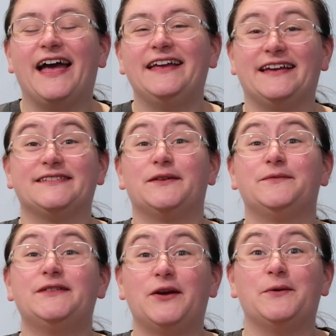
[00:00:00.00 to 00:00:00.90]
Yes,
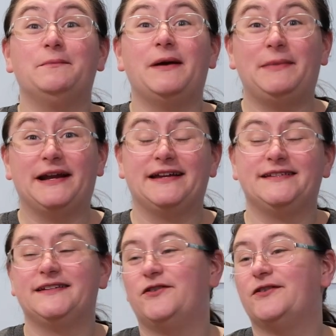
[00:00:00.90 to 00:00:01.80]
so my
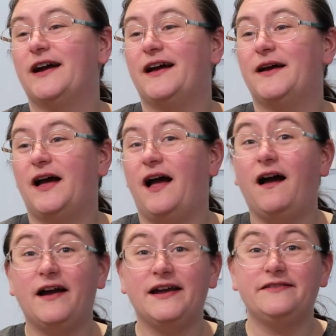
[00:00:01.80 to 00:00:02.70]
blanket along,
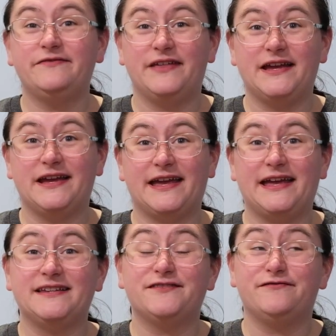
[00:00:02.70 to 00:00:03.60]
I think
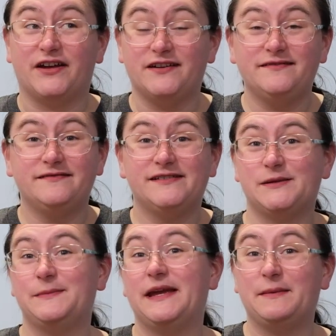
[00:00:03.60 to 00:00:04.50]
it's fun to
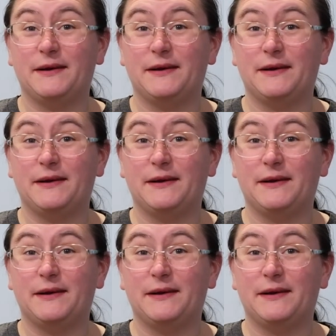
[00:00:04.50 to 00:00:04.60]
make